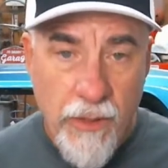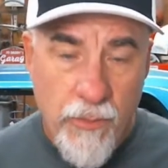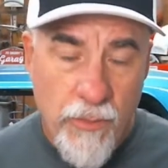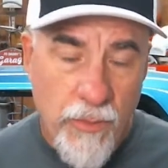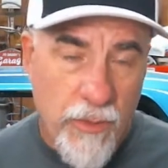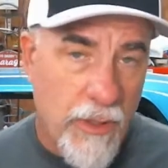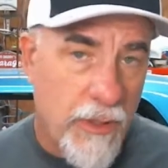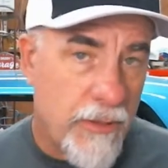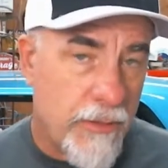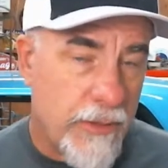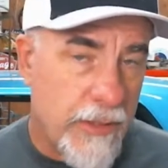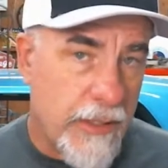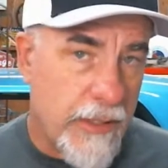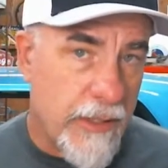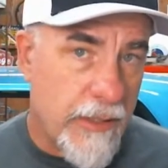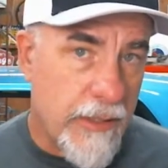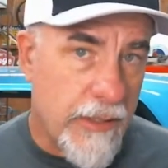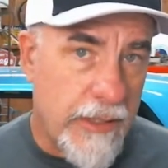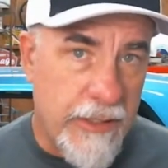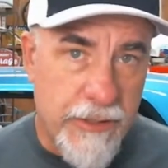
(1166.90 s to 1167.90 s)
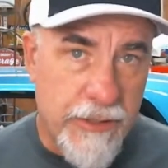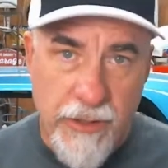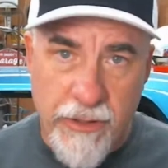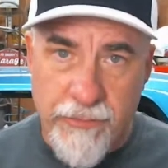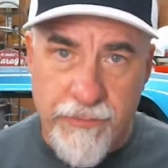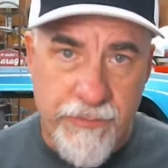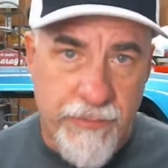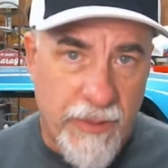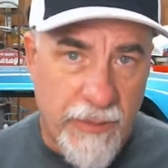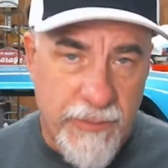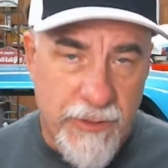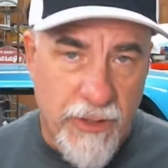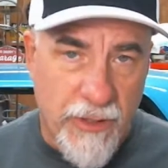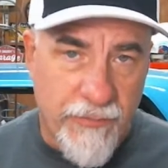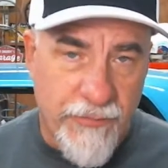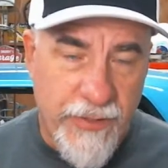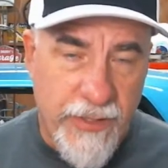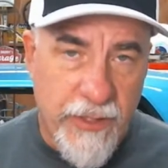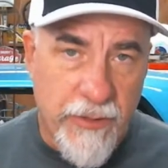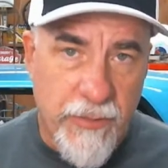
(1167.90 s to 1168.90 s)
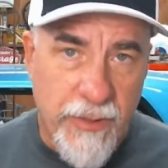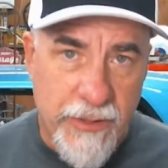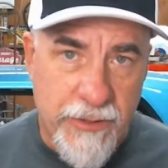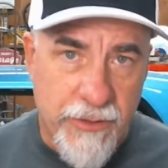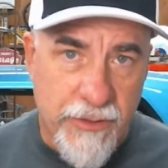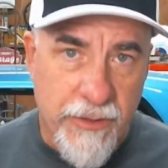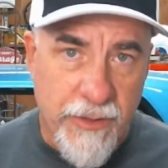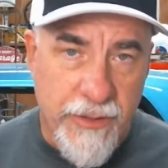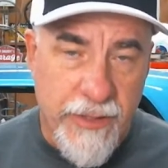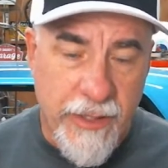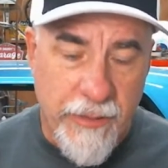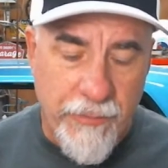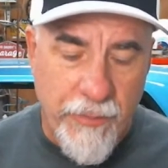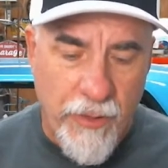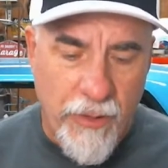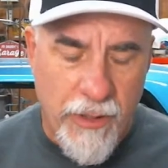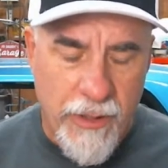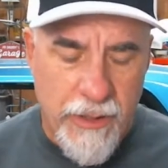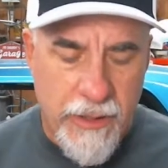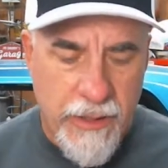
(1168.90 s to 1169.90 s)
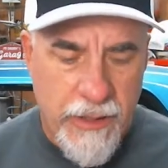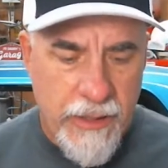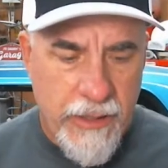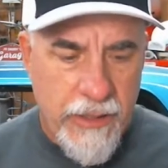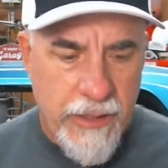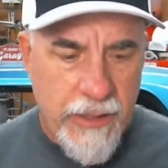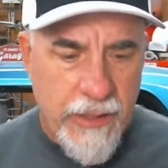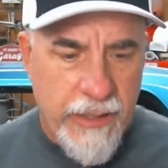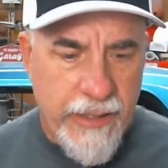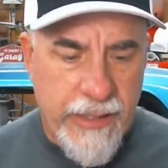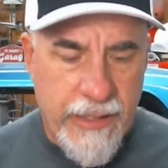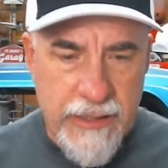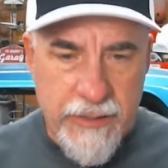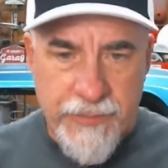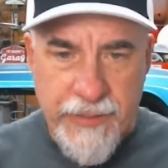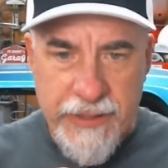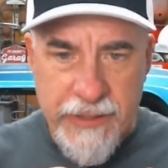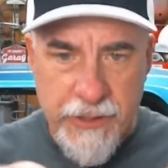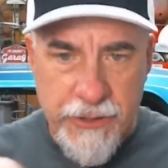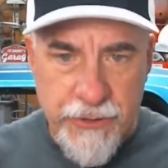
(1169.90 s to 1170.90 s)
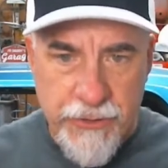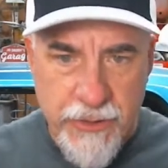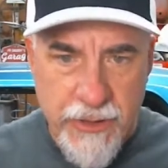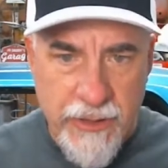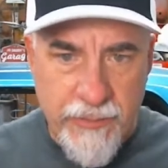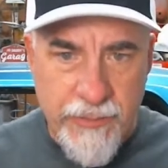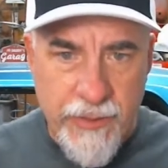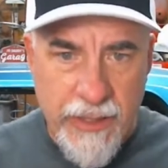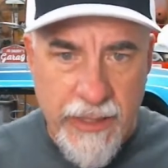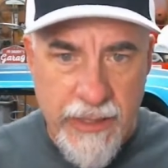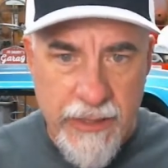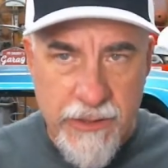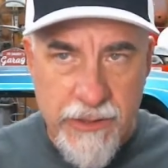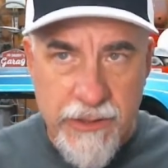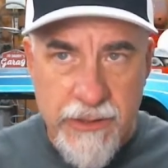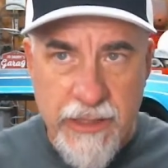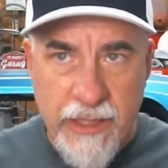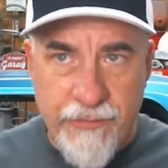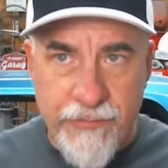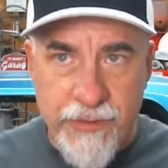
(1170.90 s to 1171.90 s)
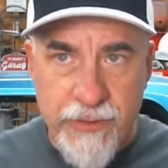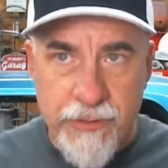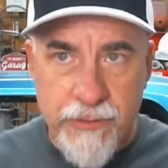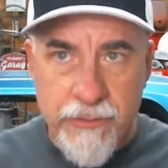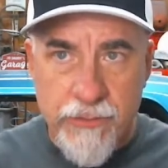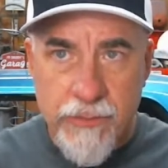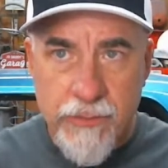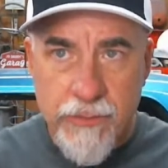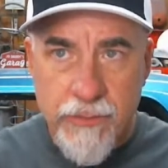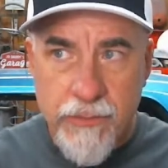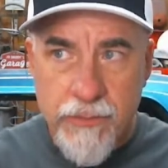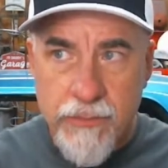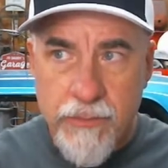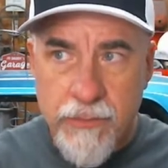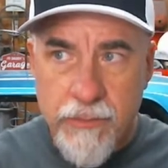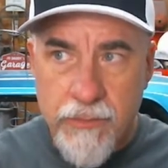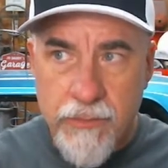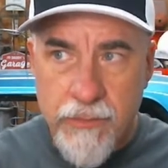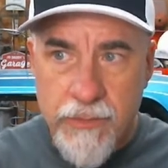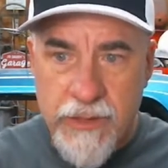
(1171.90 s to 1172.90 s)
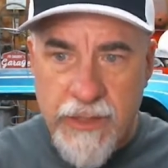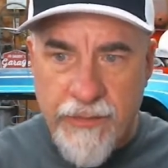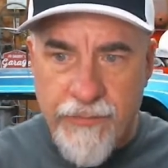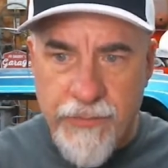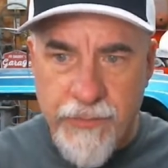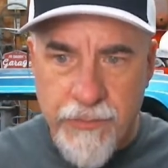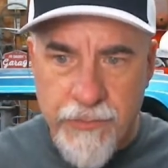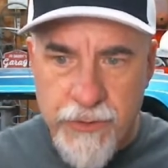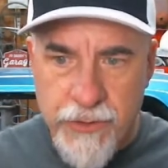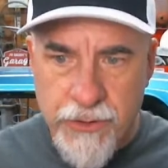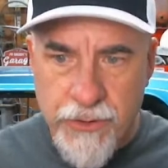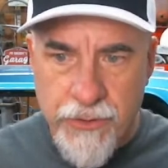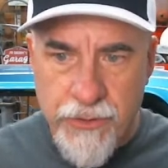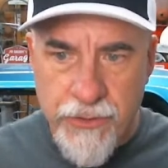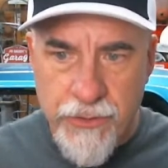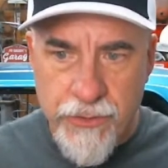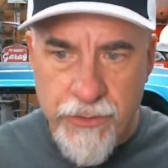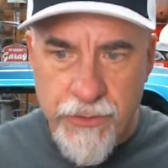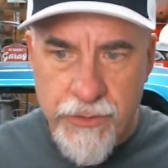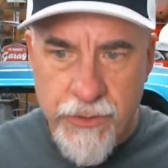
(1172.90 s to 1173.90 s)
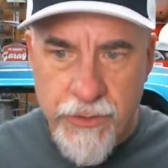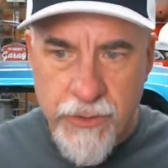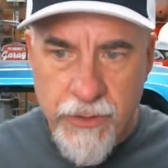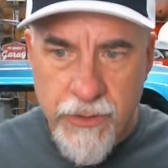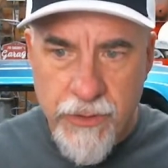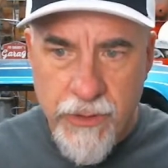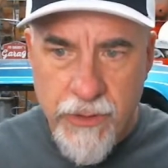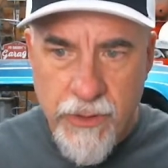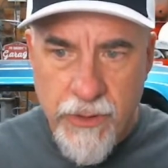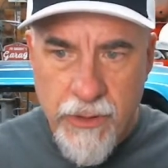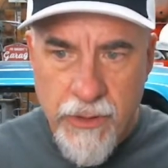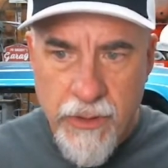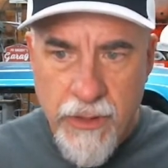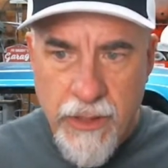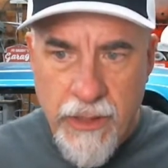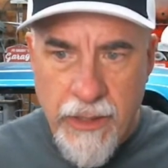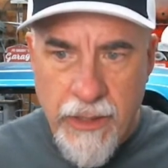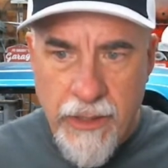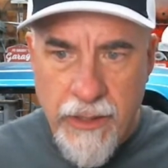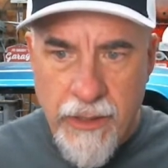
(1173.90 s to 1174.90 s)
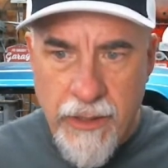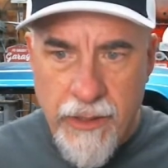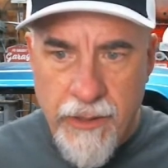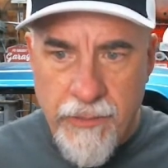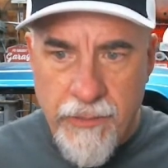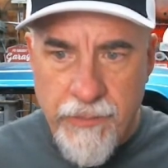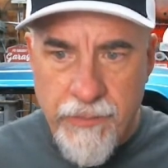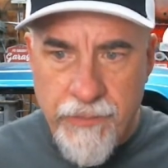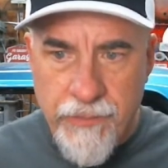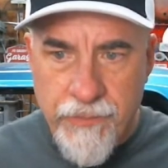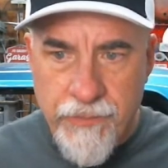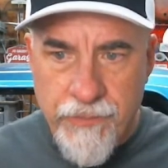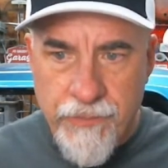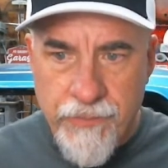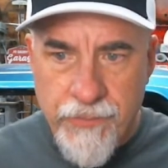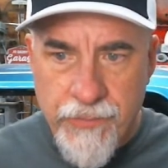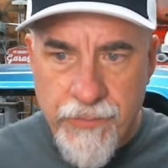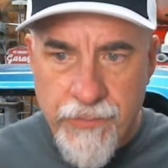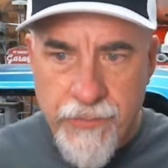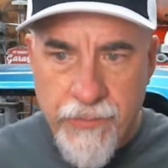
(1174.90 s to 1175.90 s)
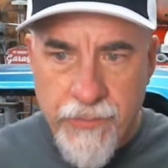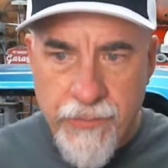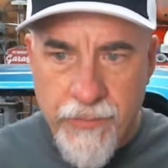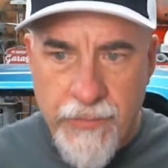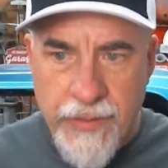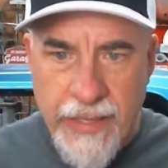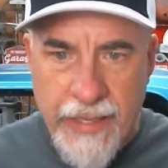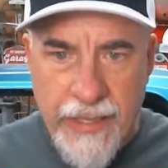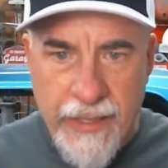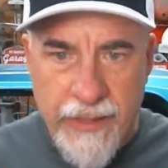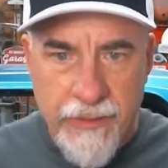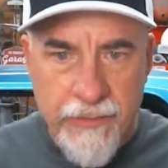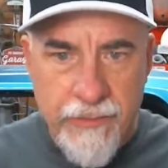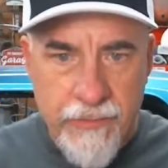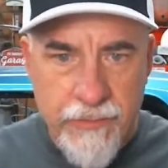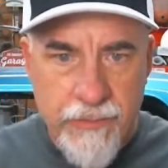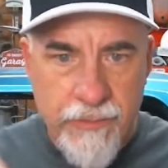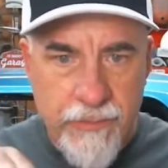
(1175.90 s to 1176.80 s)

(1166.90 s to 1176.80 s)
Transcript: Well, you probably saw the video where I took the thing apart. It has a piece of trim that has seven screws that